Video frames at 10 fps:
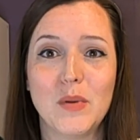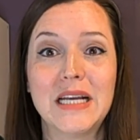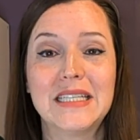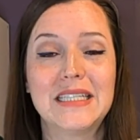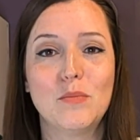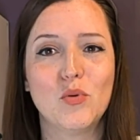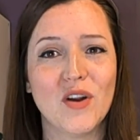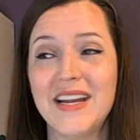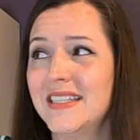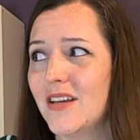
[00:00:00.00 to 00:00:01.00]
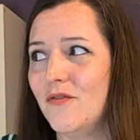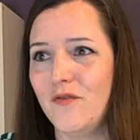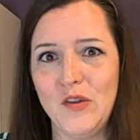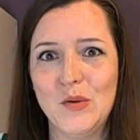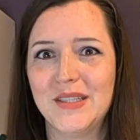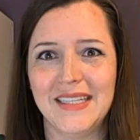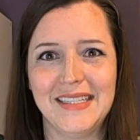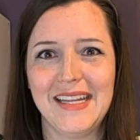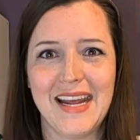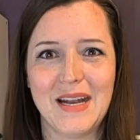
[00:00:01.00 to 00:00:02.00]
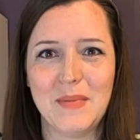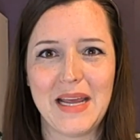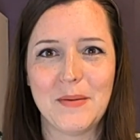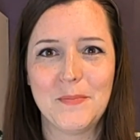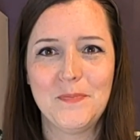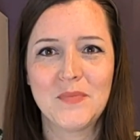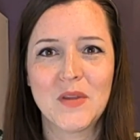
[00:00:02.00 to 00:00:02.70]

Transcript: because praise confuses the enemy.